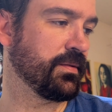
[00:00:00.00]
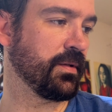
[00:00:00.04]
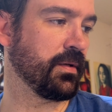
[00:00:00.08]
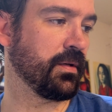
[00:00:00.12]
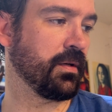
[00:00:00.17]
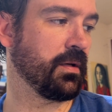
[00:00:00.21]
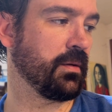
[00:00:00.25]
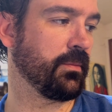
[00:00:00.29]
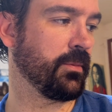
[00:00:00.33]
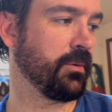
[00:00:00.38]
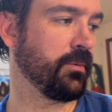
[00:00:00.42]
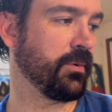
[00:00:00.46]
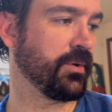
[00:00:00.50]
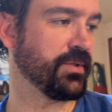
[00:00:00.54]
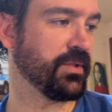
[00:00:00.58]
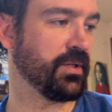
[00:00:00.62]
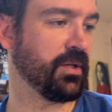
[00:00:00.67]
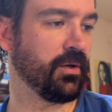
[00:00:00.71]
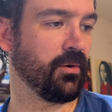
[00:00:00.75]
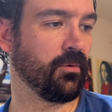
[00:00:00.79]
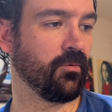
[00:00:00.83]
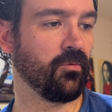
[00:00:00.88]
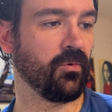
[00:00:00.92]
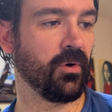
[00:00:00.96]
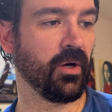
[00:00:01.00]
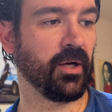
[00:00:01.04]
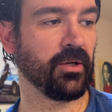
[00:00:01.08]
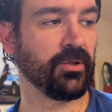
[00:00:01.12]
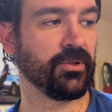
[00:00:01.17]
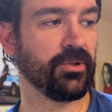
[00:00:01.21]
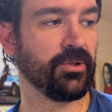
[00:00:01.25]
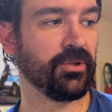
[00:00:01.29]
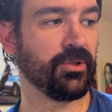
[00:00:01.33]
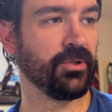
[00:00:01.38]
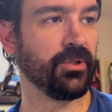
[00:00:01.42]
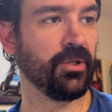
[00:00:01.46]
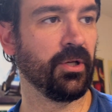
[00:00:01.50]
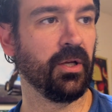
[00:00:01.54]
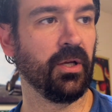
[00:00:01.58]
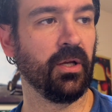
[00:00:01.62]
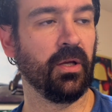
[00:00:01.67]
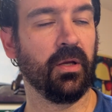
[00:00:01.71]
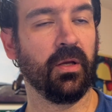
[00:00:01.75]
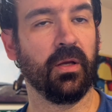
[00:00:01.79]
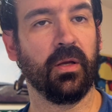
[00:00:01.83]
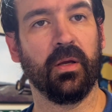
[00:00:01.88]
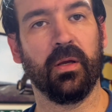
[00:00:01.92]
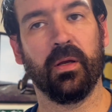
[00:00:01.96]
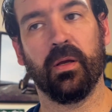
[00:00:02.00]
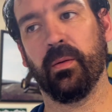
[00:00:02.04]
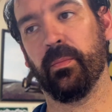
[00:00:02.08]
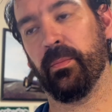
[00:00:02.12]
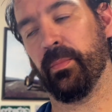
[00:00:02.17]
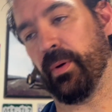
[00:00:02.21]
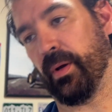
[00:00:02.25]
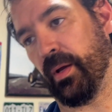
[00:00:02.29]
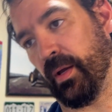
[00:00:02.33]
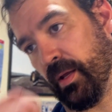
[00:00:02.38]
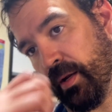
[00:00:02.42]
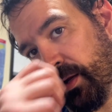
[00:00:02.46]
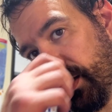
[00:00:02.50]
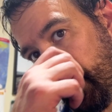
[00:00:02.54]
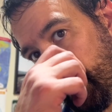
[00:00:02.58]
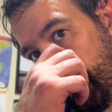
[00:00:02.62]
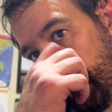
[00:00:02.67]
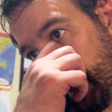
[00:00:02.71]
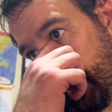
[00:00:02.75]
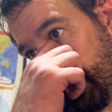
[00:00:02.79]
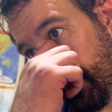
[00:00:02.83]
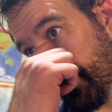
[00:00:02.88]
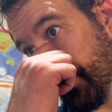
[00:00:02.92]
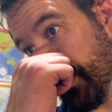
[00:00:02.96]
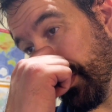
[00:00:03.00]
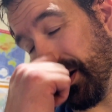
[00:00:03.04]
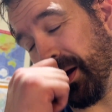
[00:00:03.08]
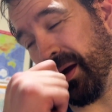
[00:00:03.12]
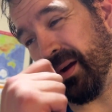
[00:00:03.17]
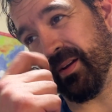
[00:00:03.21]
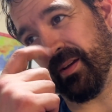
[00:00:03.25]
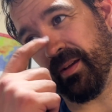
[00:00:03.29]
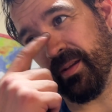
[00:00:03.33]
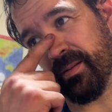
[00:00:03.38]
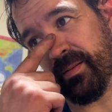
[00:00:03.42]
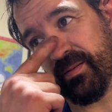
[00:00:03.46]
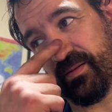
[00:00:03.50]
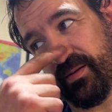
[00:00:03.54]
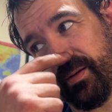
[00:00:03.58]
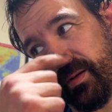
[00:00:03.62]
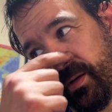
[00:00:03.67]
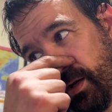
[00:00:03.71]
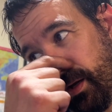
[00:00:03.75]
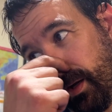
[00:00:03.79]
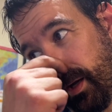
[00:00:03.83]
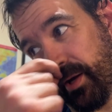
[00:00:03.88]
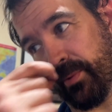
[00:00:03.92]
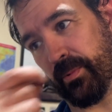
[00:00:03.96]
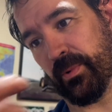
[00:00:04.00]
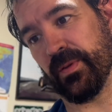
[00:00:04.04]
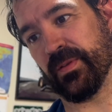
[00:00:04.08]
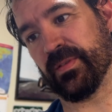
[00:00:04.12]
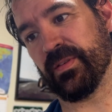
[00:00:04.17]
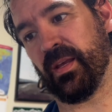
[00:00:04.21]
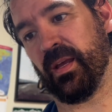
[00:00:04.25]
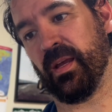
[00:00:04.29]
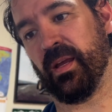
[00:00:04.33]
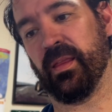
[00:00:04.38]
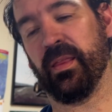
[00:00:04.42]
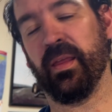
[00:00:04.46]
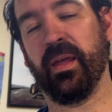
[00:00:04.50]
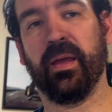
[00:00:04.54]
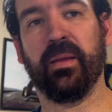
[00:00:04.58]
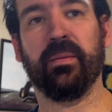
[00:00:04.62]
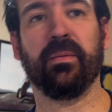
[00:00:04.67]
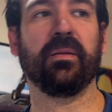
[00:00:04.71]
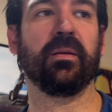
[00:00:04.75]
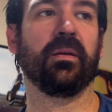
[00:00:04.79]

I wasn't in a rush, but I would say that